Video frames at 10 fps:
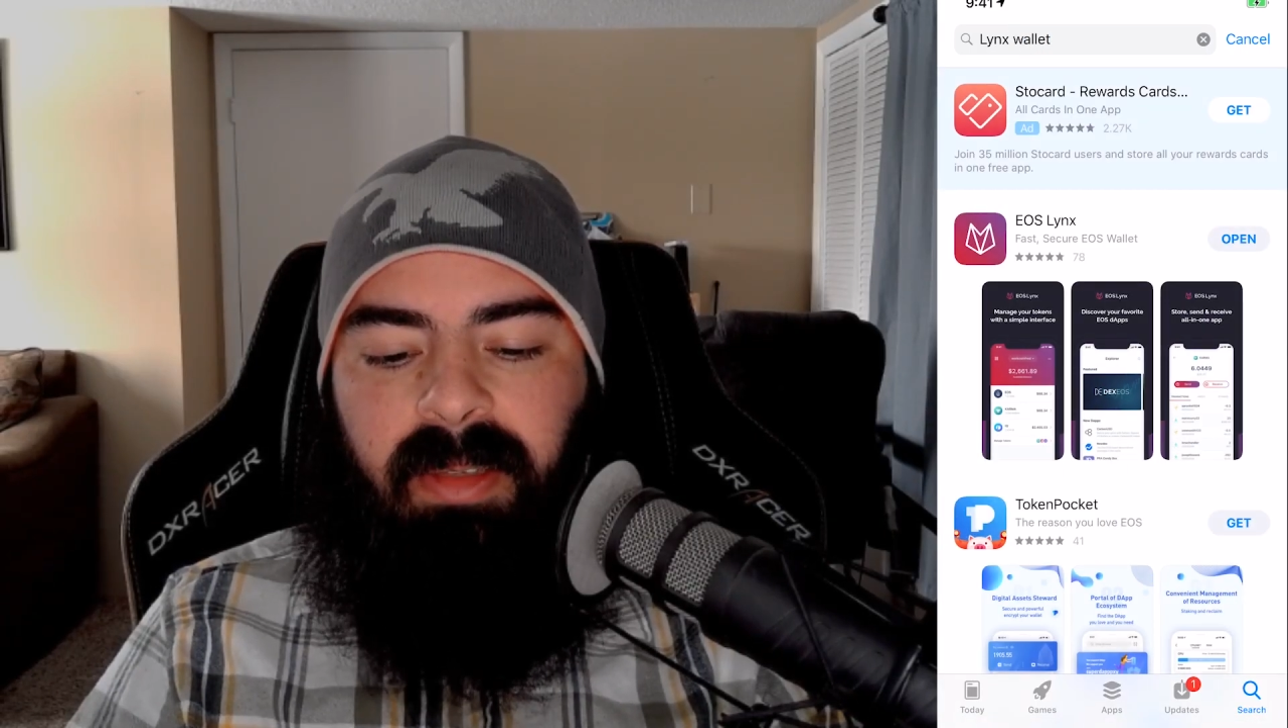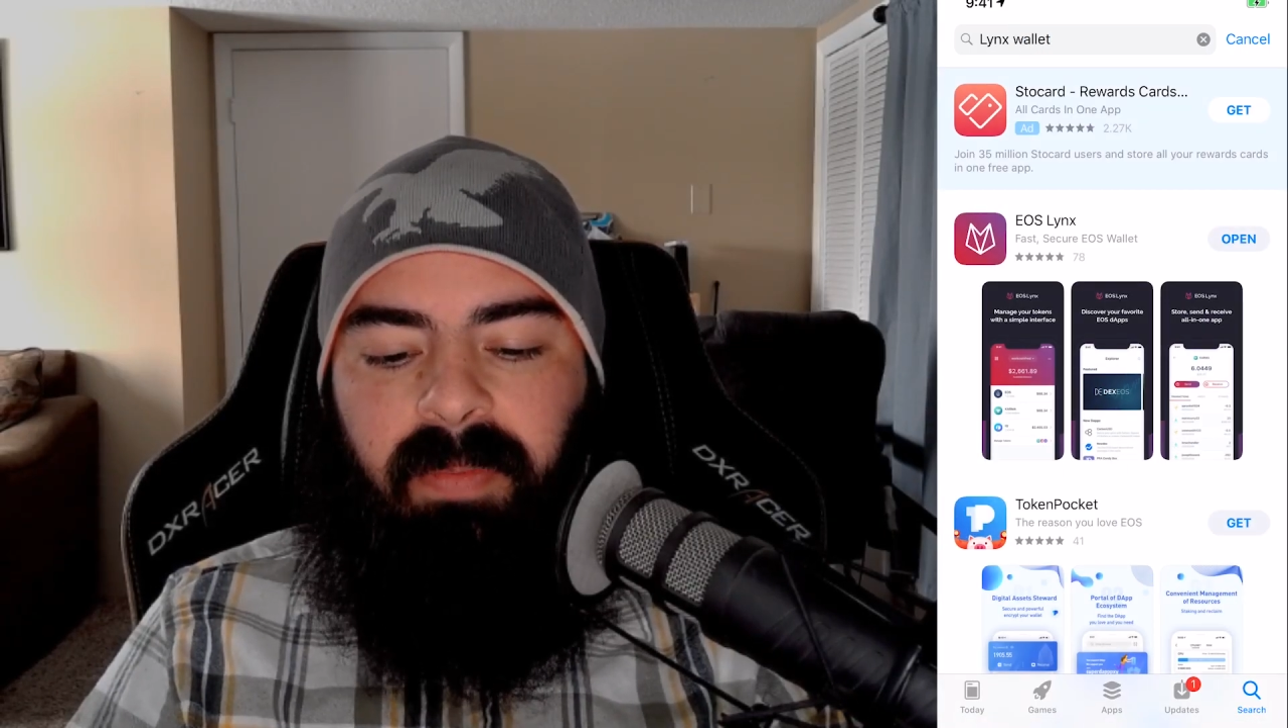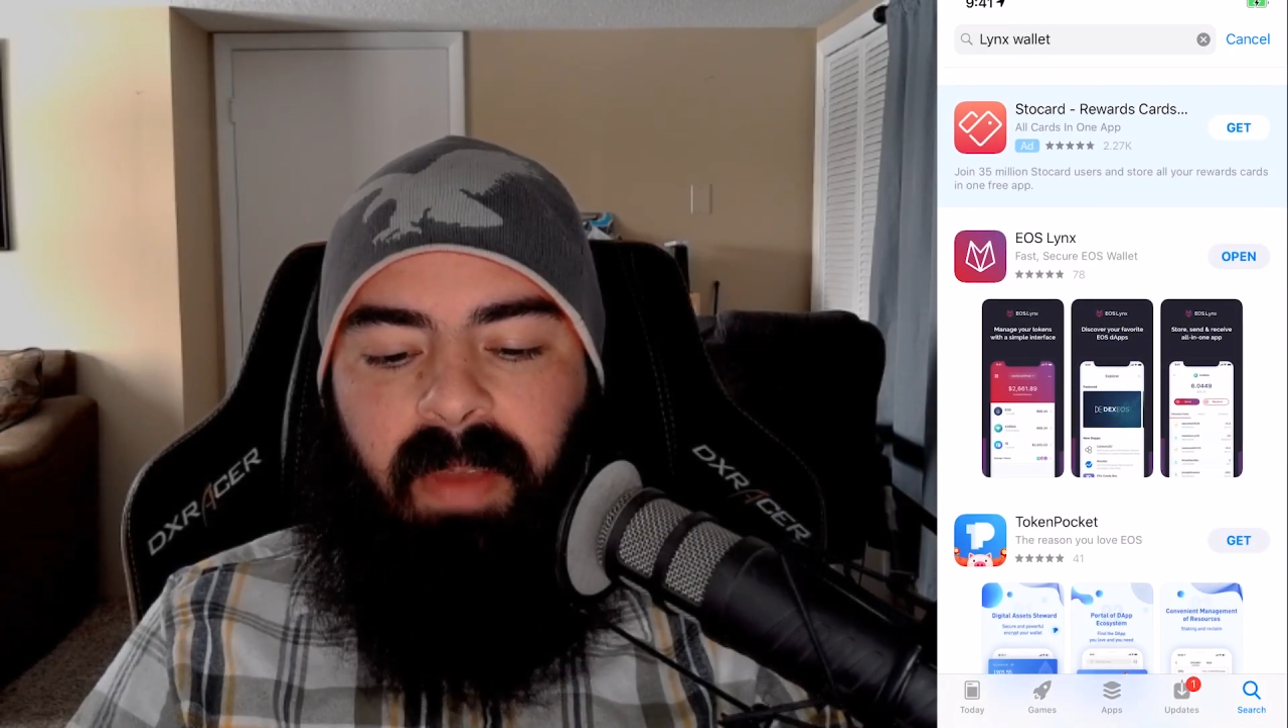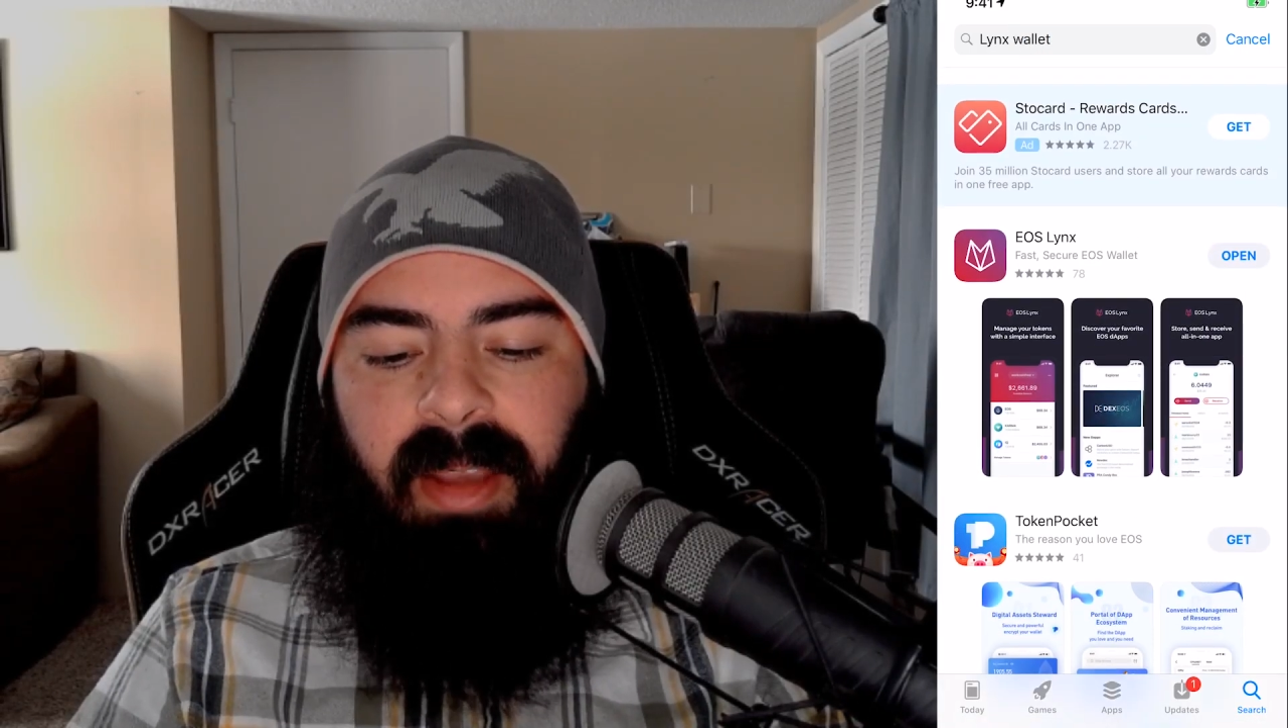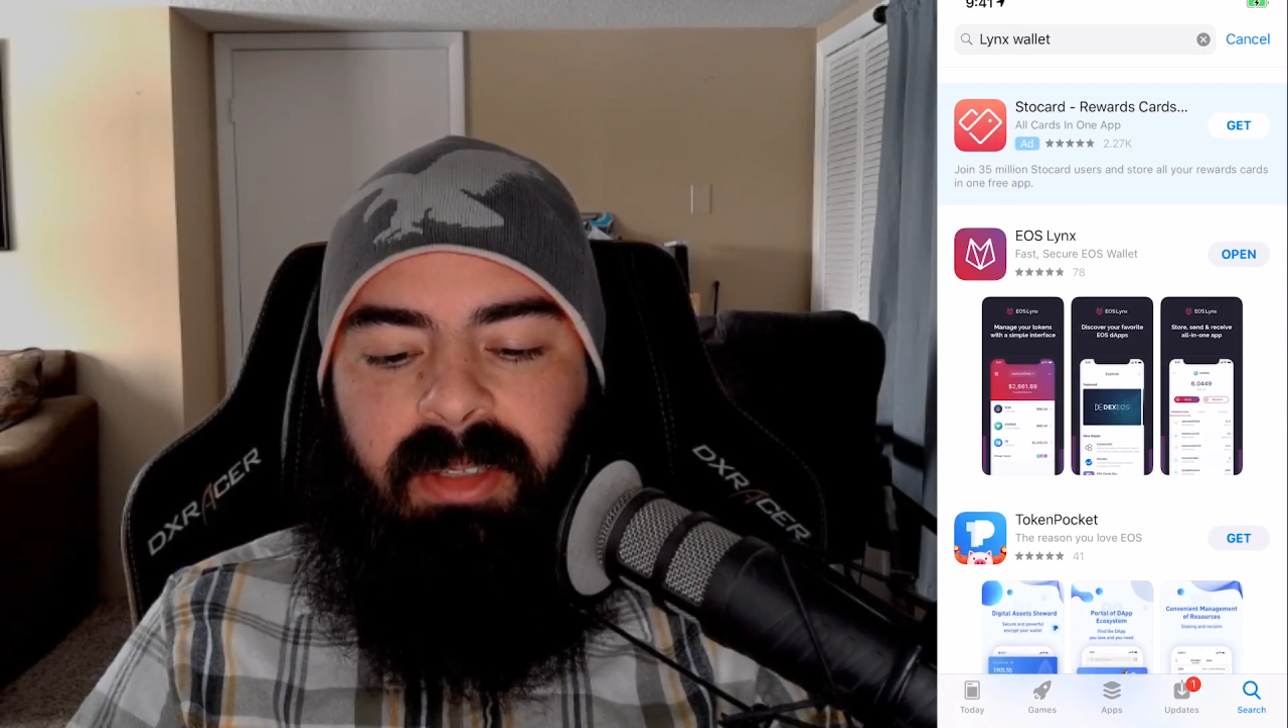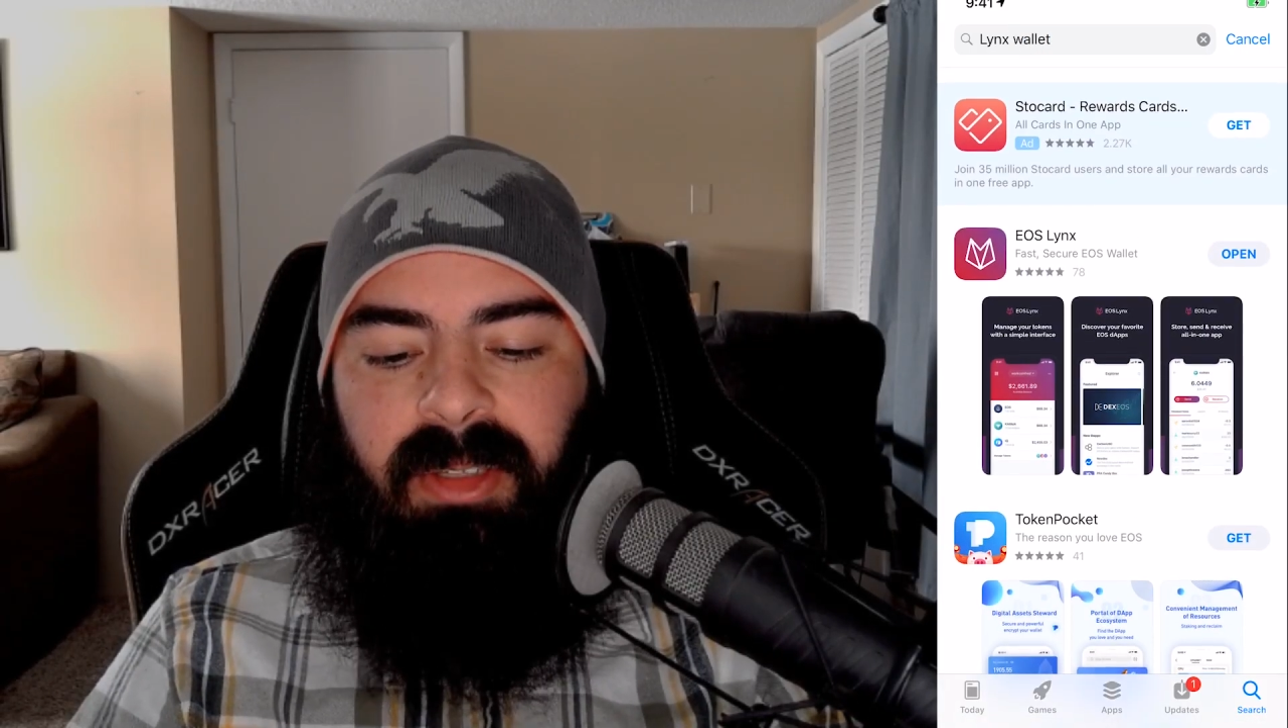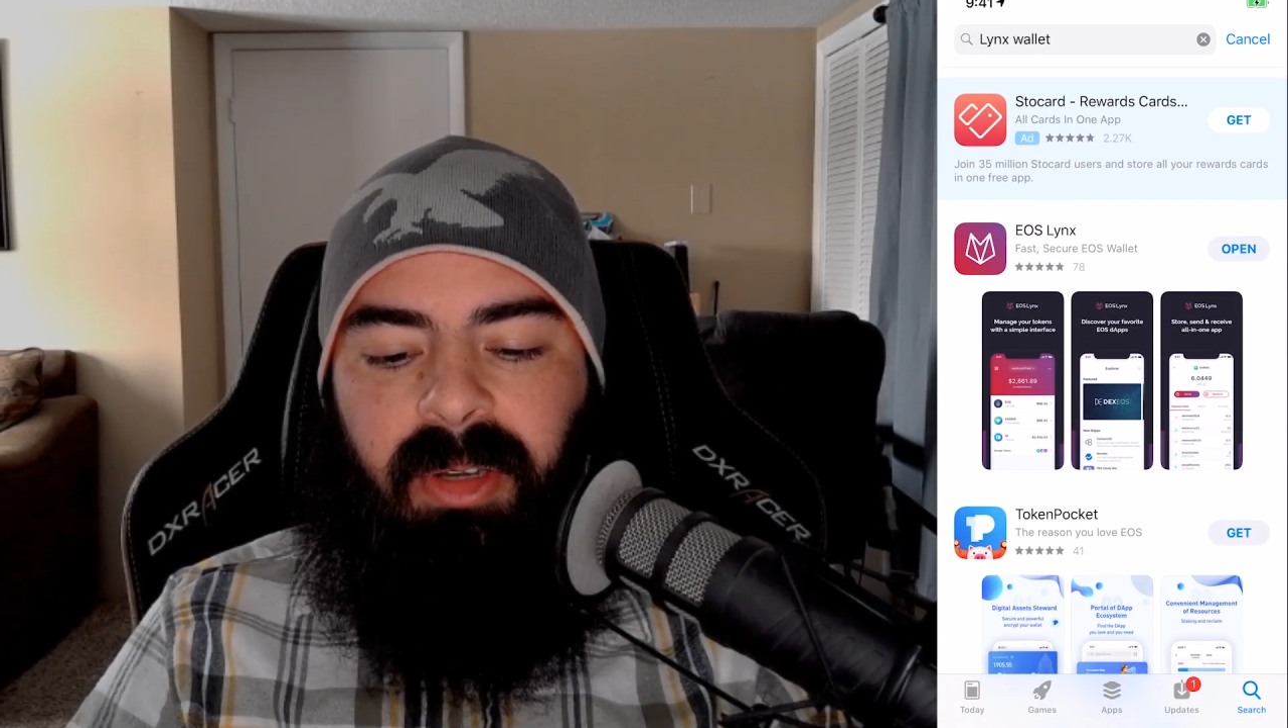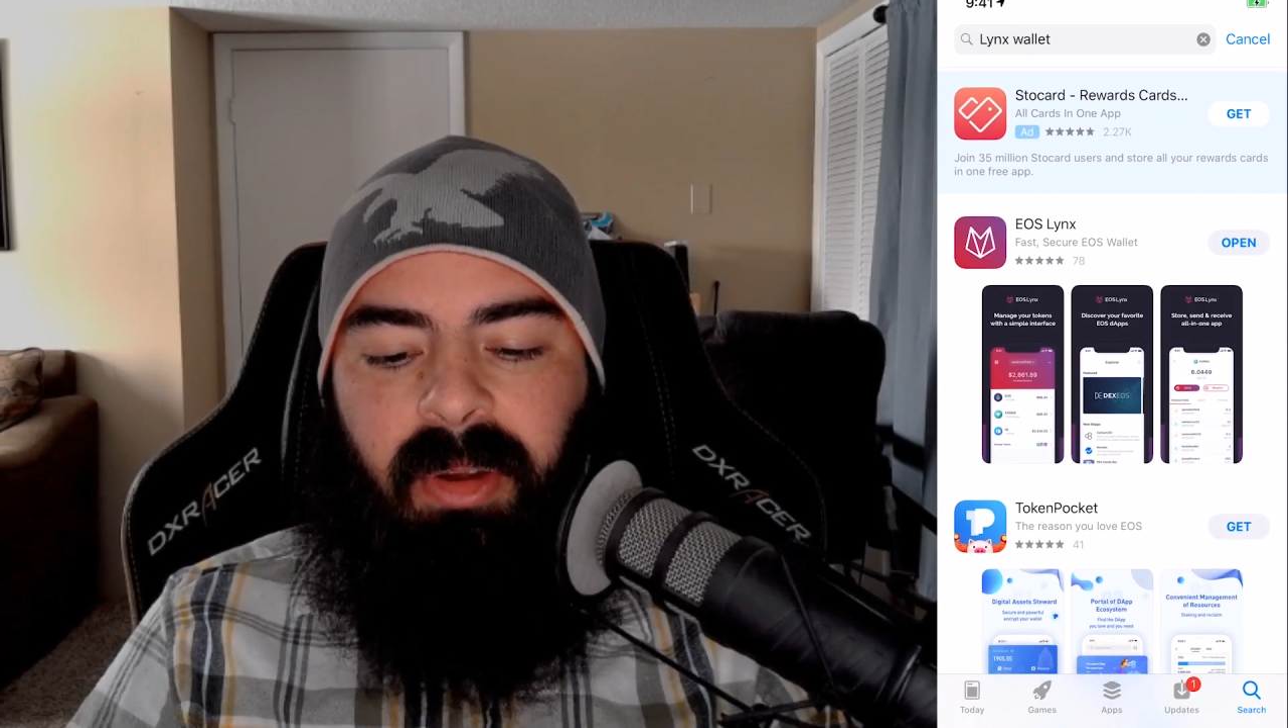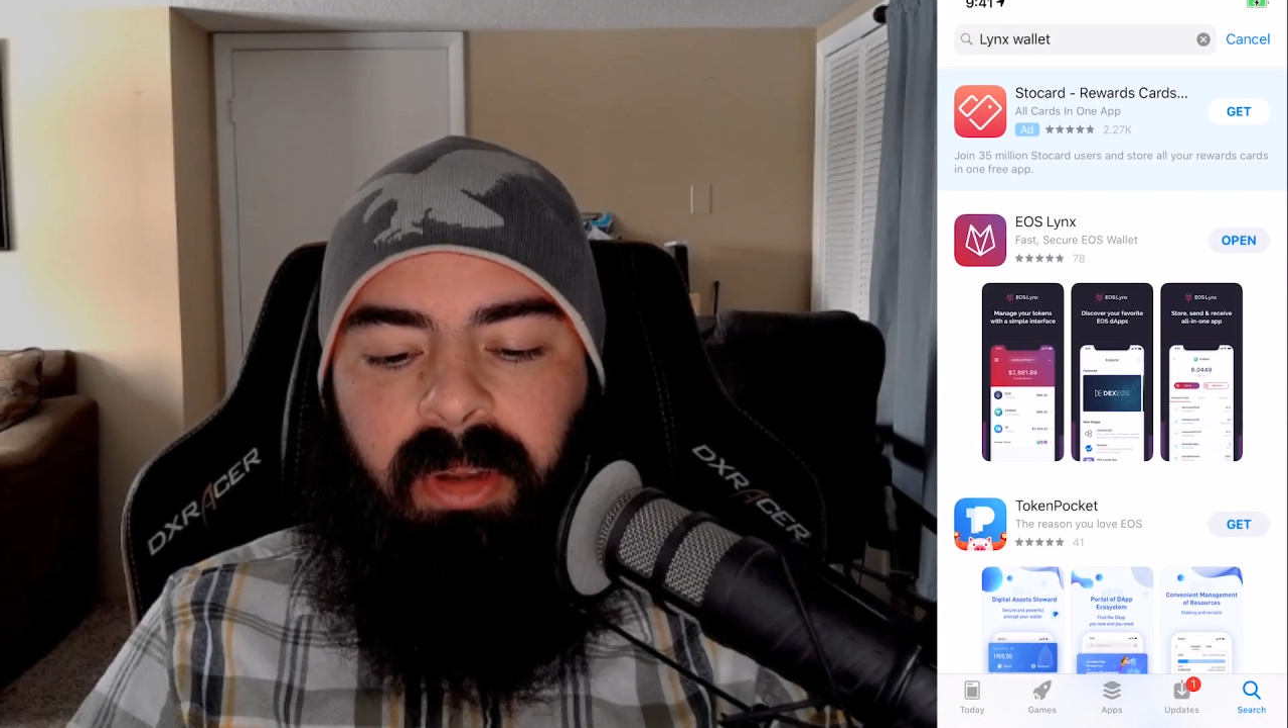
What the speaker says: fast secure